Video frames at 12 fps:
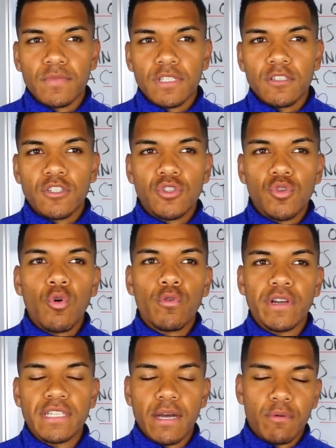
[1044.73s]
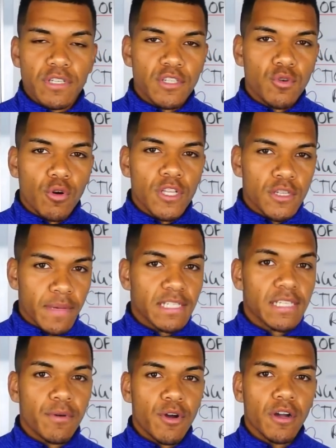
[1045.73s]
stories that were stored into my
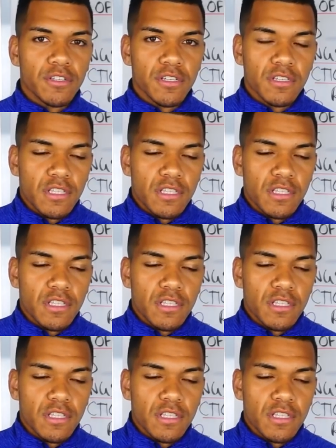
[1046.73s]
subconscious,